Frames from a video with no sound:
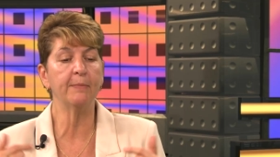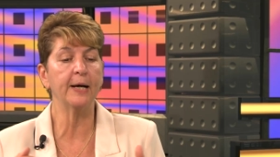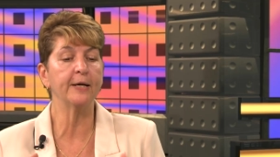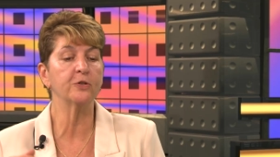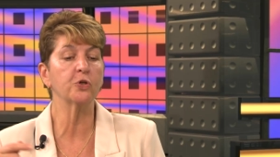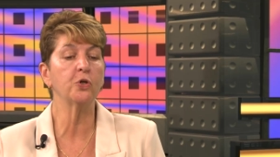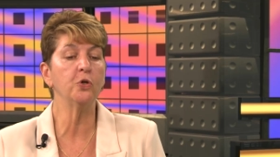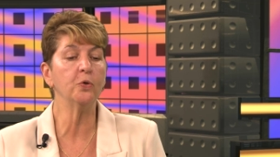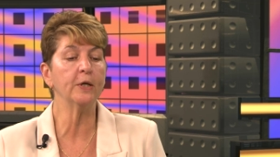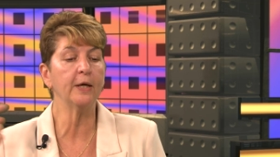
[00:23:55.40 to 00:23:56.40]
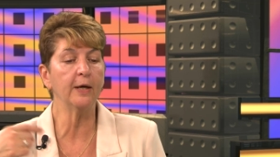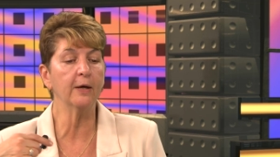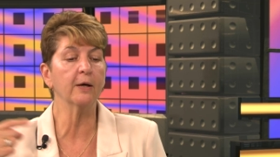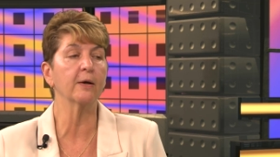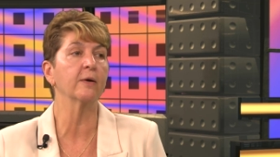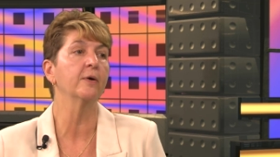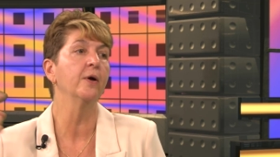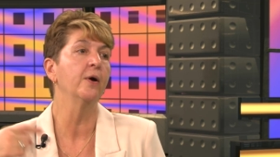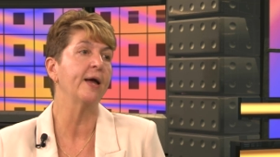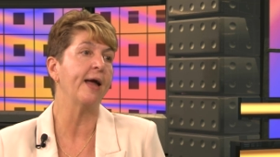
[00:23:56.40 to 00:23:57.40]
the mind so you can hear
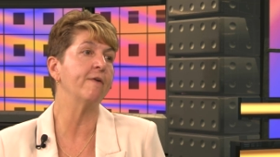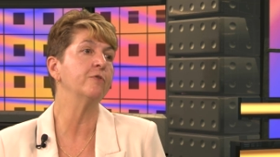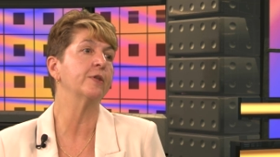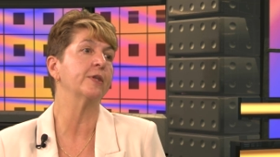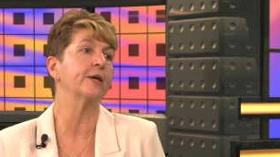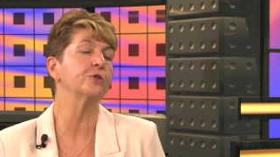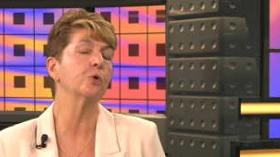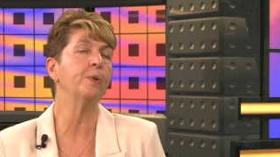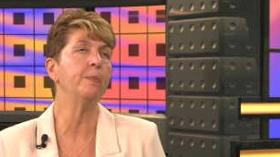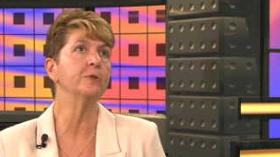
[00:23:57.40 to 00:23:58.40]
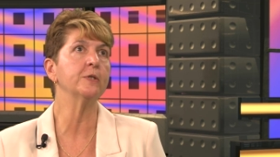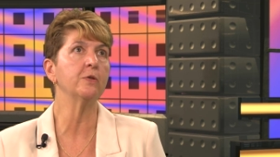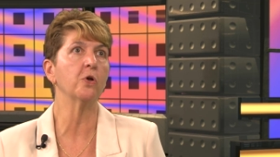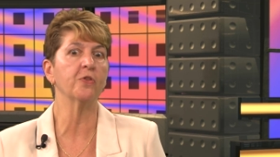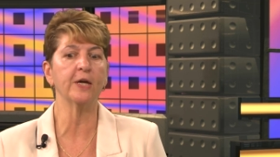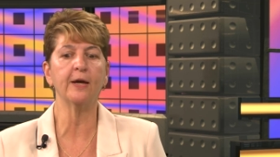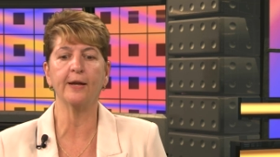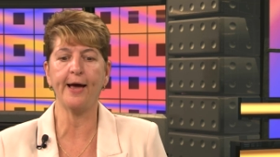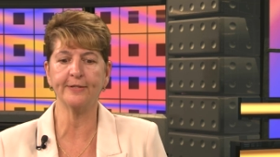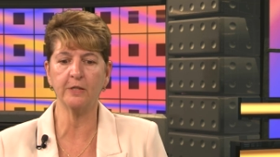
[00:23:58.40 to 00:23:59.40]
everything. So people sit there thinking
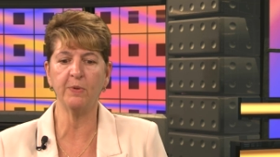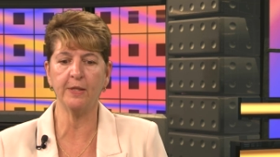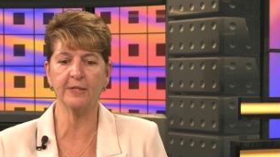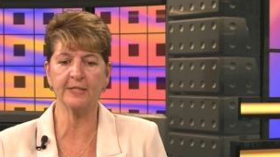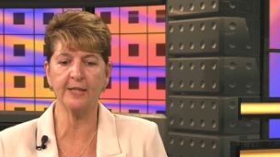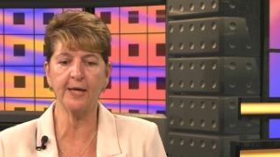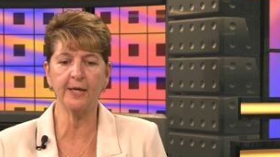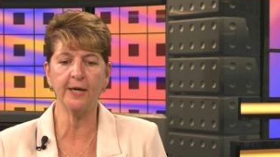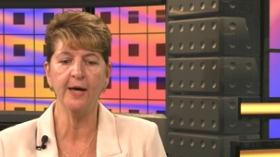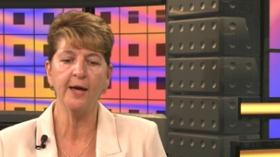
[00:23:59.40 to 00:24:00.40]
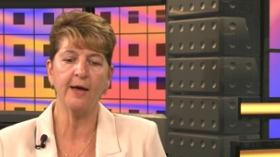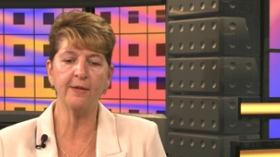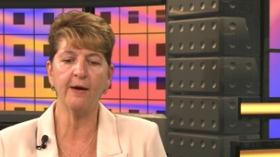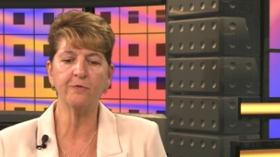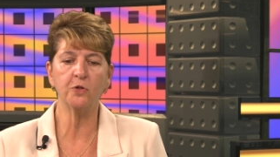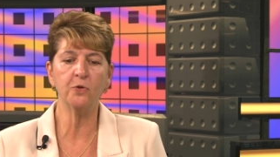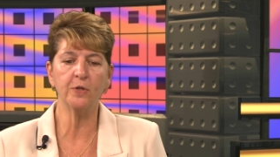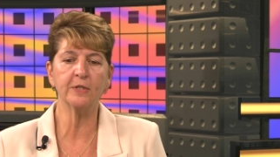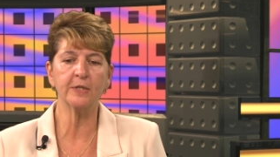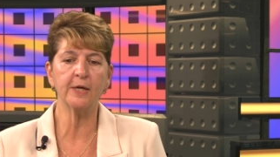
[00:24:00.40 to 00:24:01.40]
it has to be this thing and they have to do this